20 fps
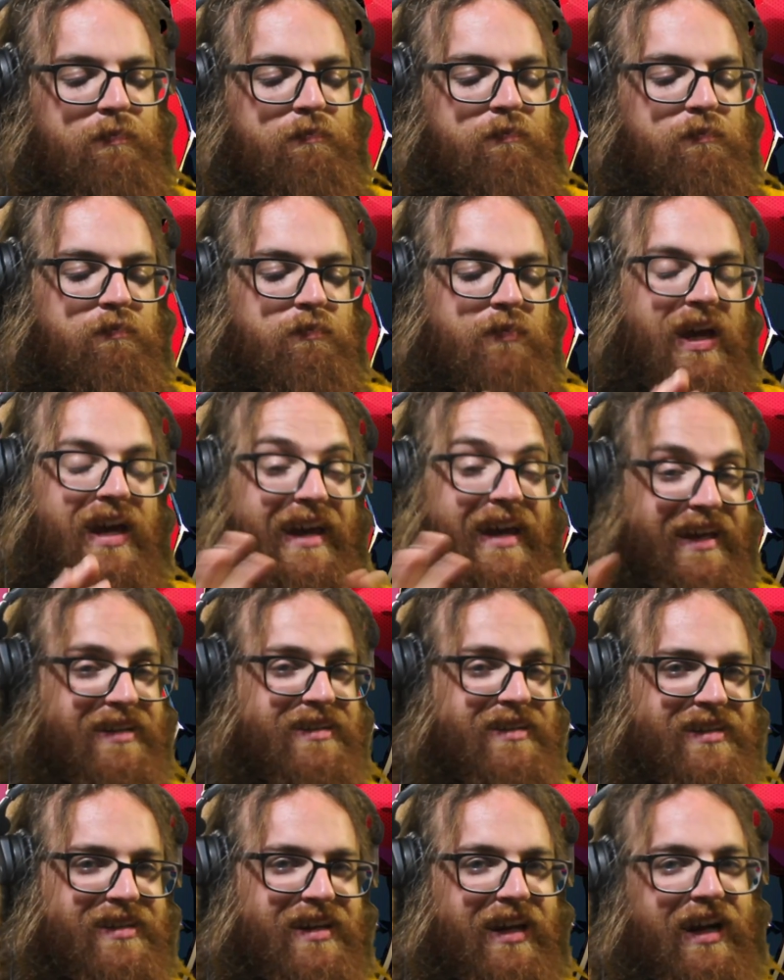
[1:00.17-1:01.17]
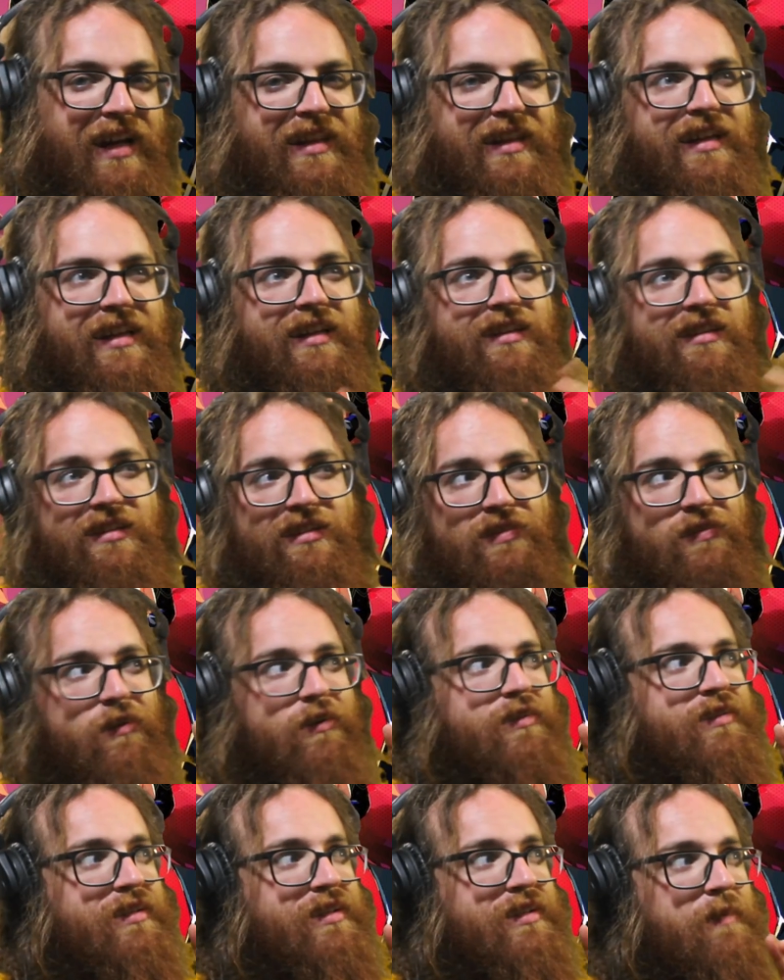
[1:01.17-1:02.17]
hint, and I think the
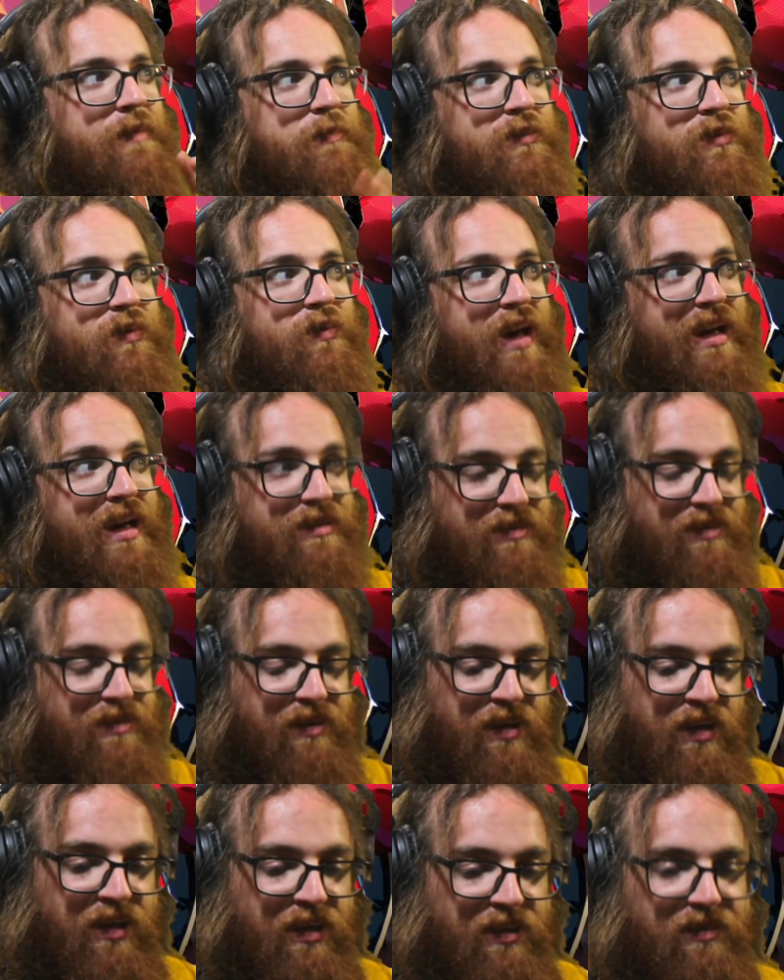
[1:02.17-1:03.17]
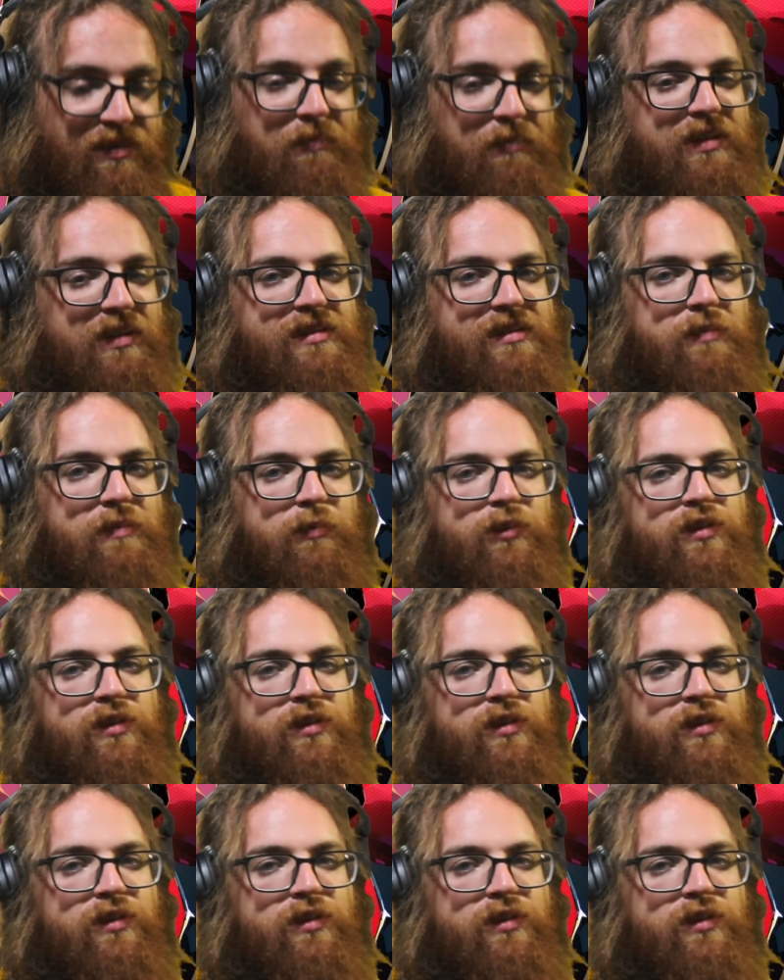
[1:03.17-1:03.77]
start of this episode has something similar.